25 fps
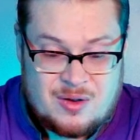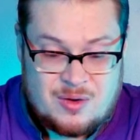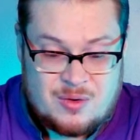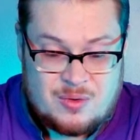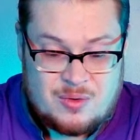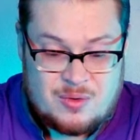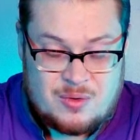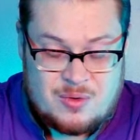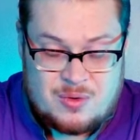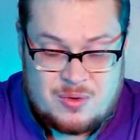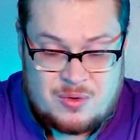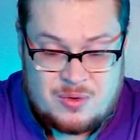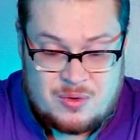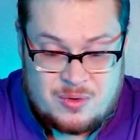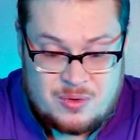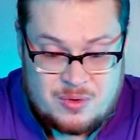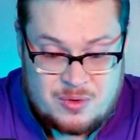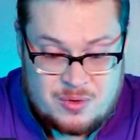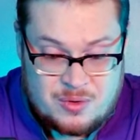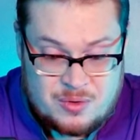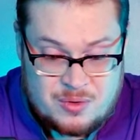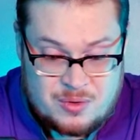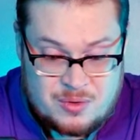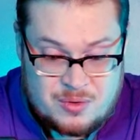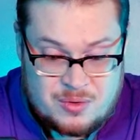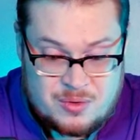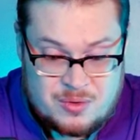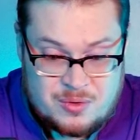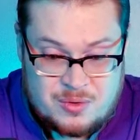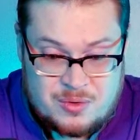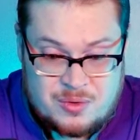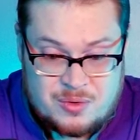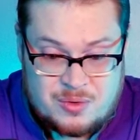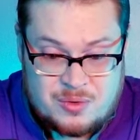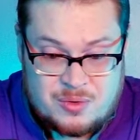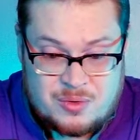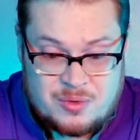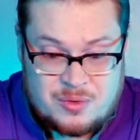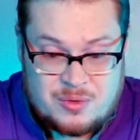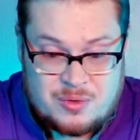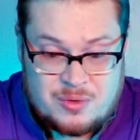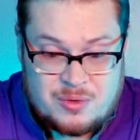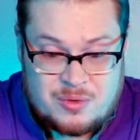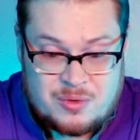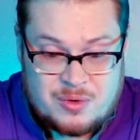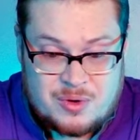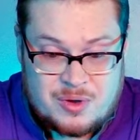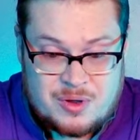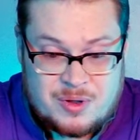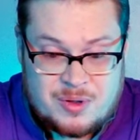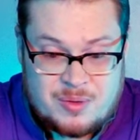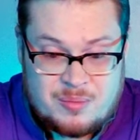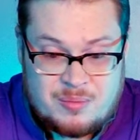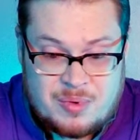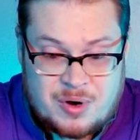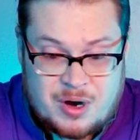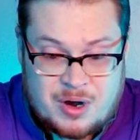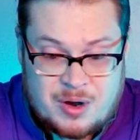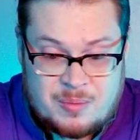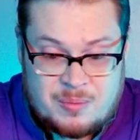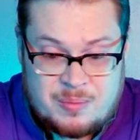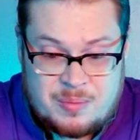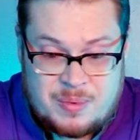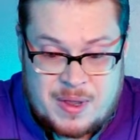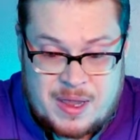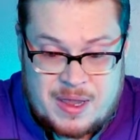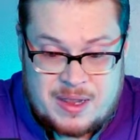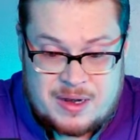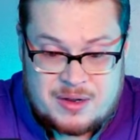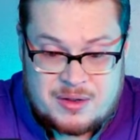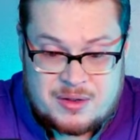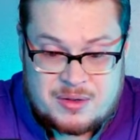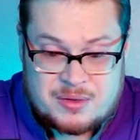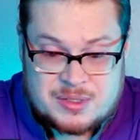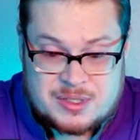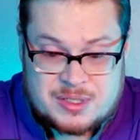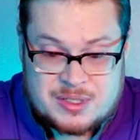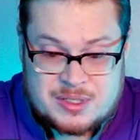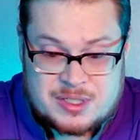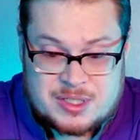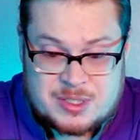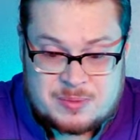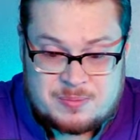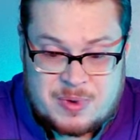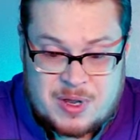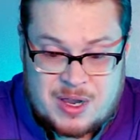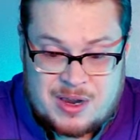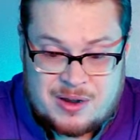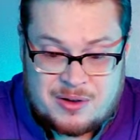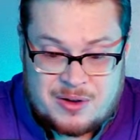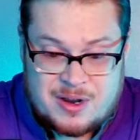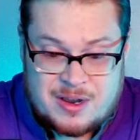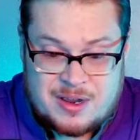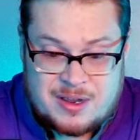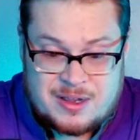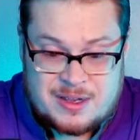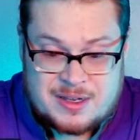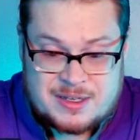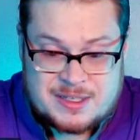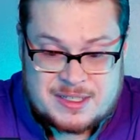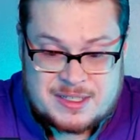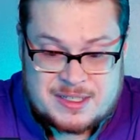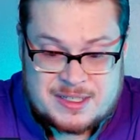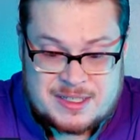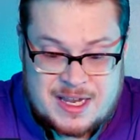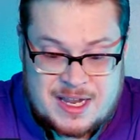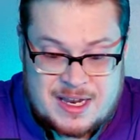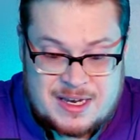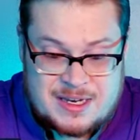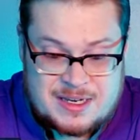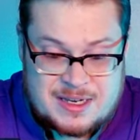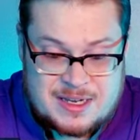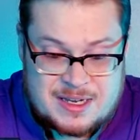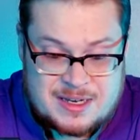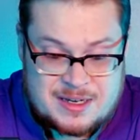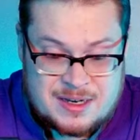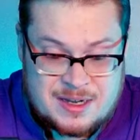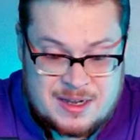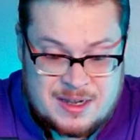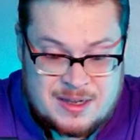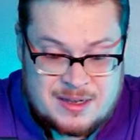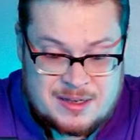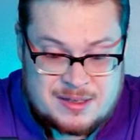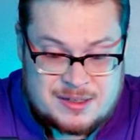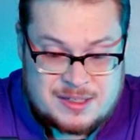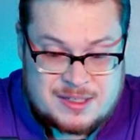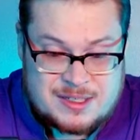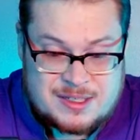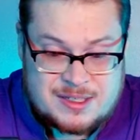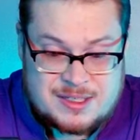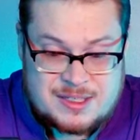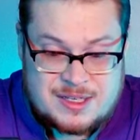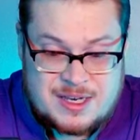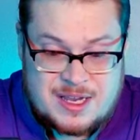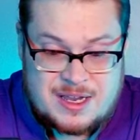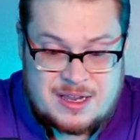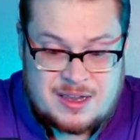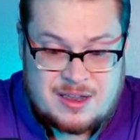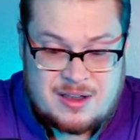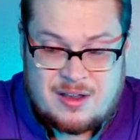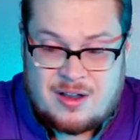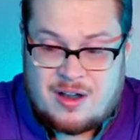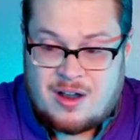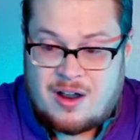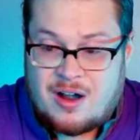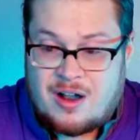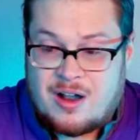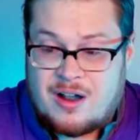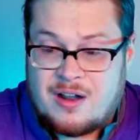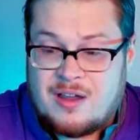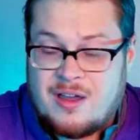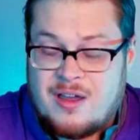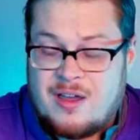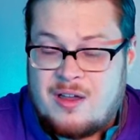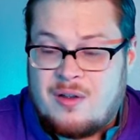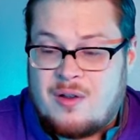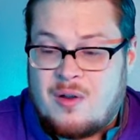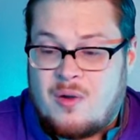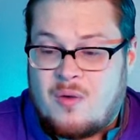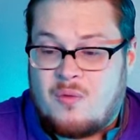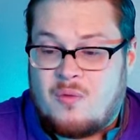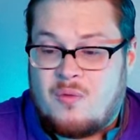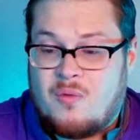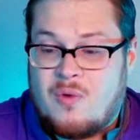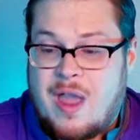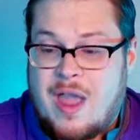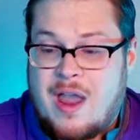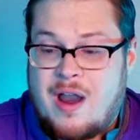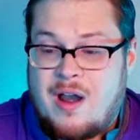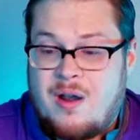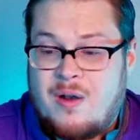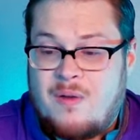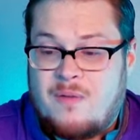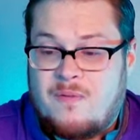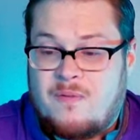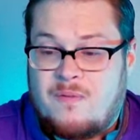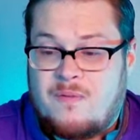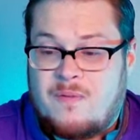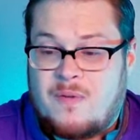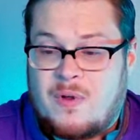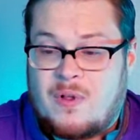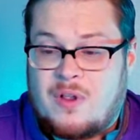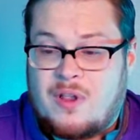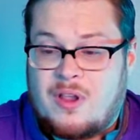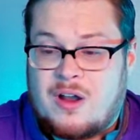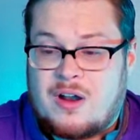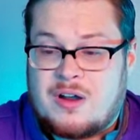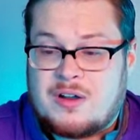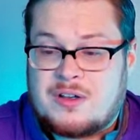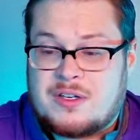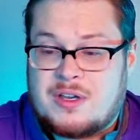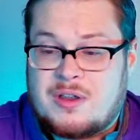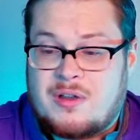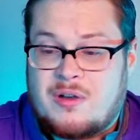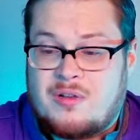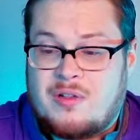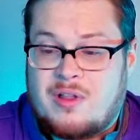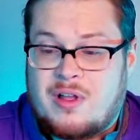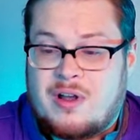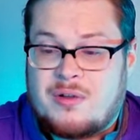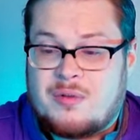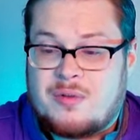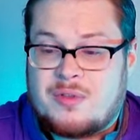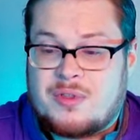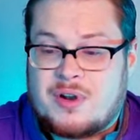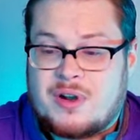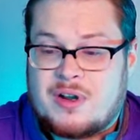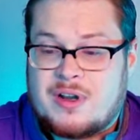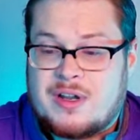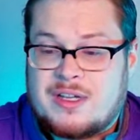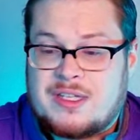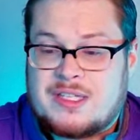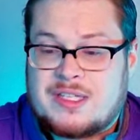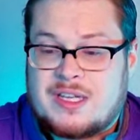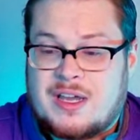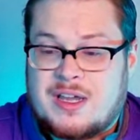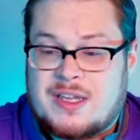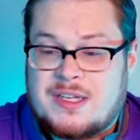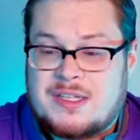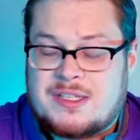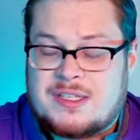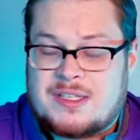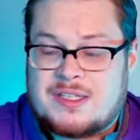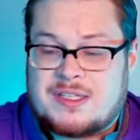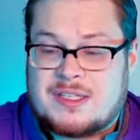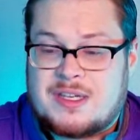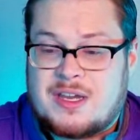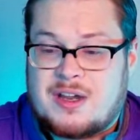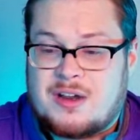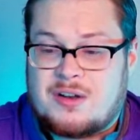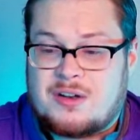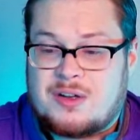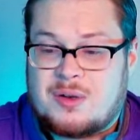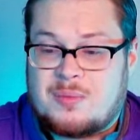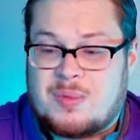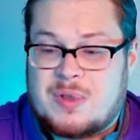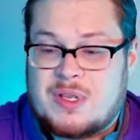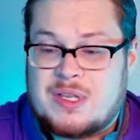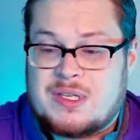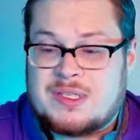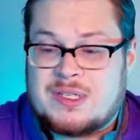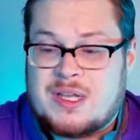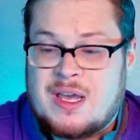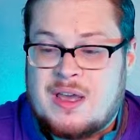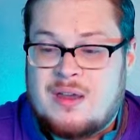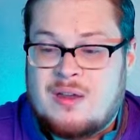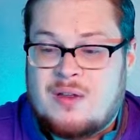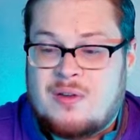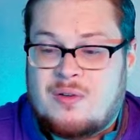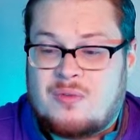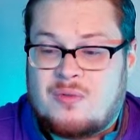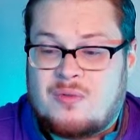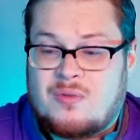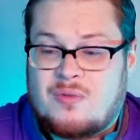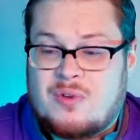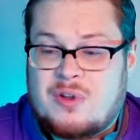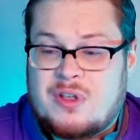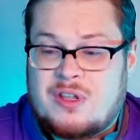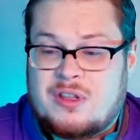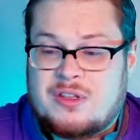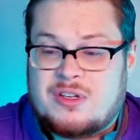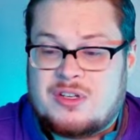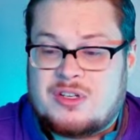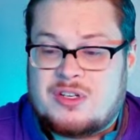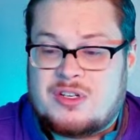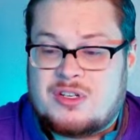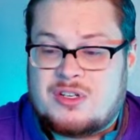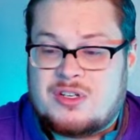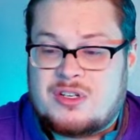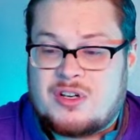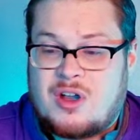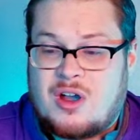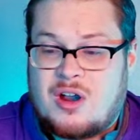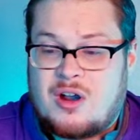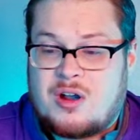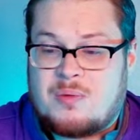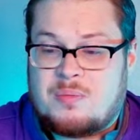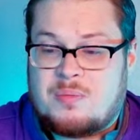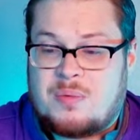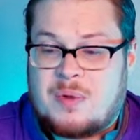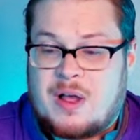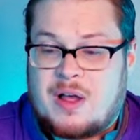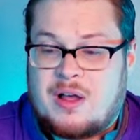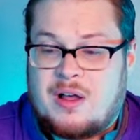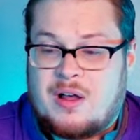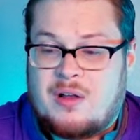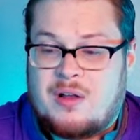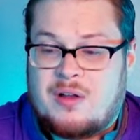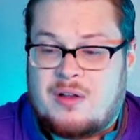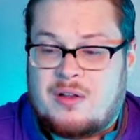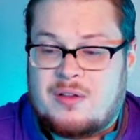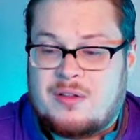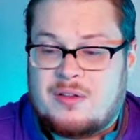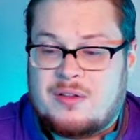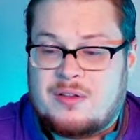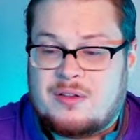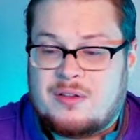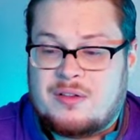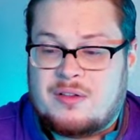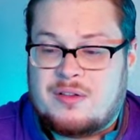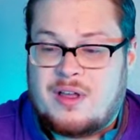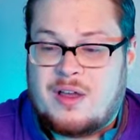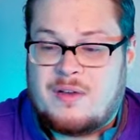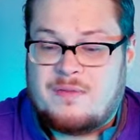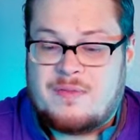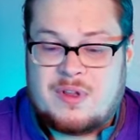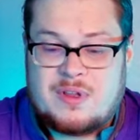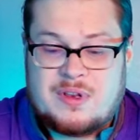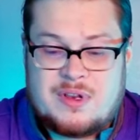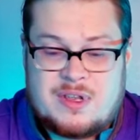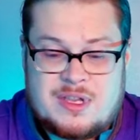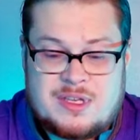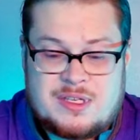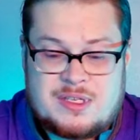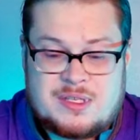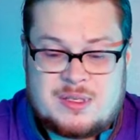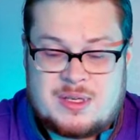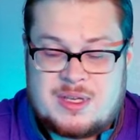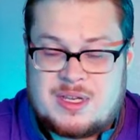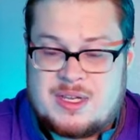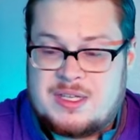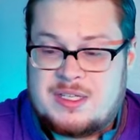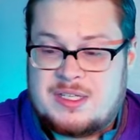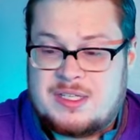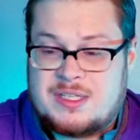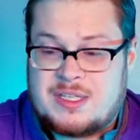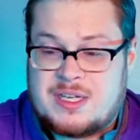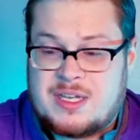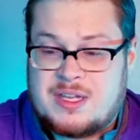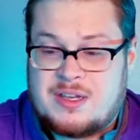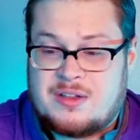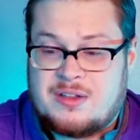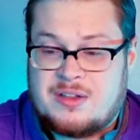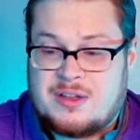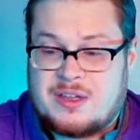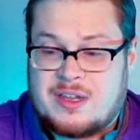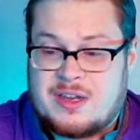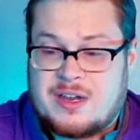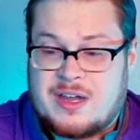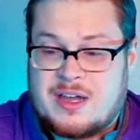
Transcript: Ooh, Barbados, Aspiring Ascendant. Sick card. Rare full art to go along with our nice Isis character piece. Really sharp. Oh, love it. He's he's sick looking,